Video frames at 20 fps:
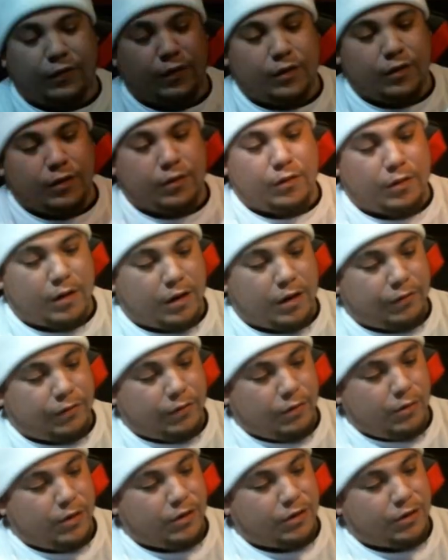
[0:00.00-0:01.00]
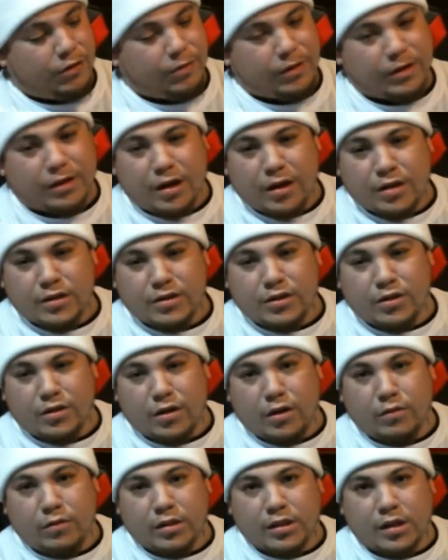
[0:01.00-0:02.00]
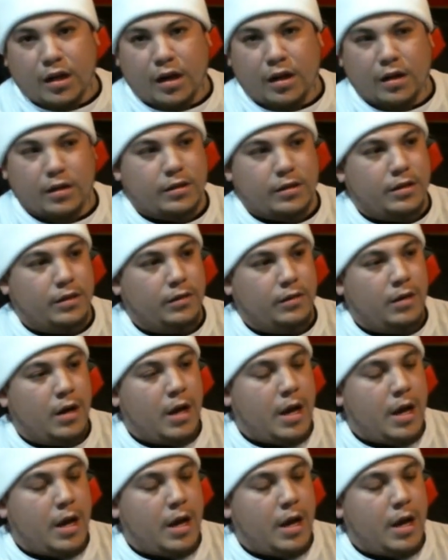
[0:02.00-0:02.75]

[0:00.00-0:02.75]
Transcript: you are familiar with guns, you know what shotguns do.